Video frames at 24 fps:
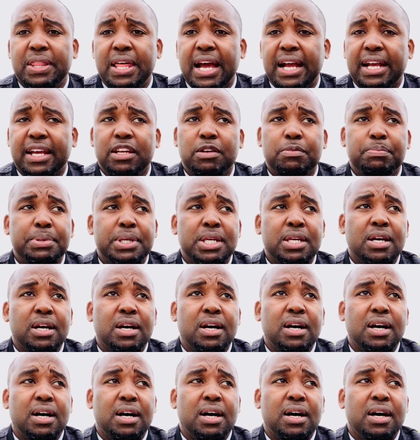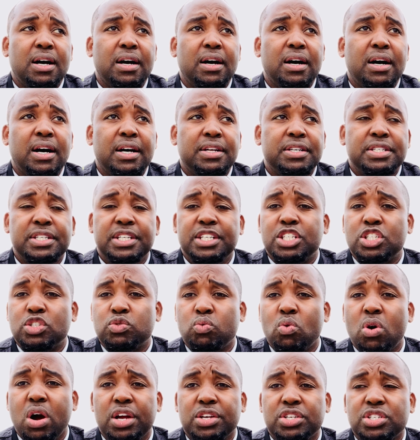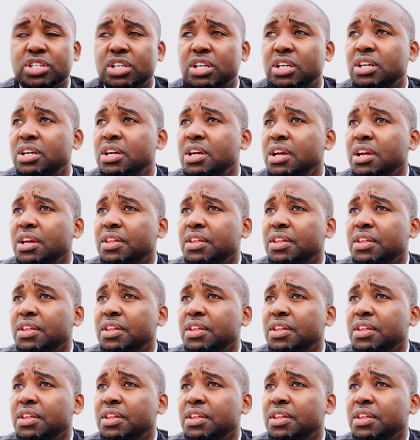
that could be a dishwasher,